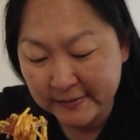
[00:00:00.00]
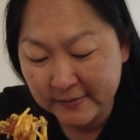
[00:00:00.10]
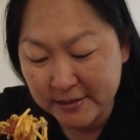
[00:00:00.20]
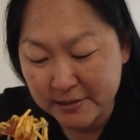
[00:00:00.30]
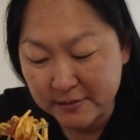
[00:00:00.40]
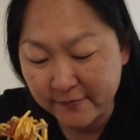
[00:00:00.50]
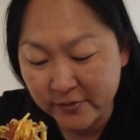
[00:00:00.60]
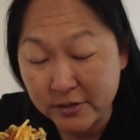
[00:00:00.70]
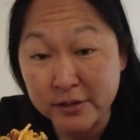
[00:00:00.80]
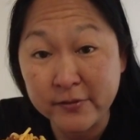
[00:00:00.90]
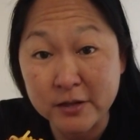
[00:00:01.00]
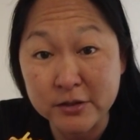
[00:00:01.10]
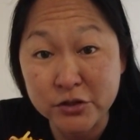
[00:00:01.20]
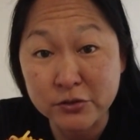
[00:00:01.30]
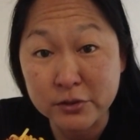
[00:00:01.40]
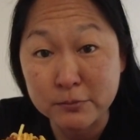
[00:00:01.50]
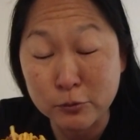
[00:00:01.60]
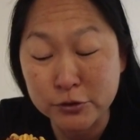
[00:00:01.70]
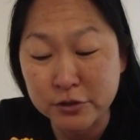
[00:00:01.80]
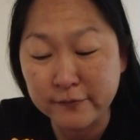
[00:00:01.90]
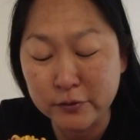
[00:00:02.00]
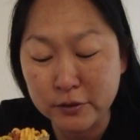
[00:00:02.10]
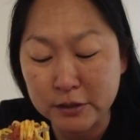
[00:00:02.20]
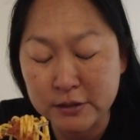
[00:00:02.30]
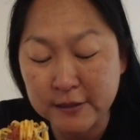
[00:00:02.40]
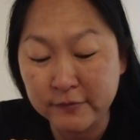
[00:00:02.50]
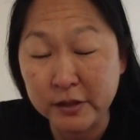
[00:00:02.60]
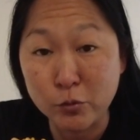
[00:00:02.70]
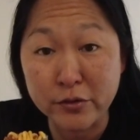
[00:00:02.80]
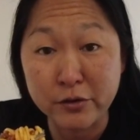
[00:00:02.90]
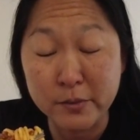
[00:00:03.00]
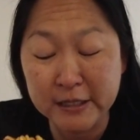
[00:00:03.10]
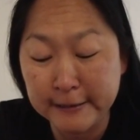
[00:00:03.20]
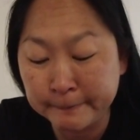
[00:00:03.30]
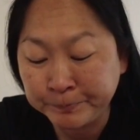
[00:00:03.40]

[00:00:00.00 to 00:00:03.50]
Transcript: This is a very, very generous portion of food and definitely worth your money.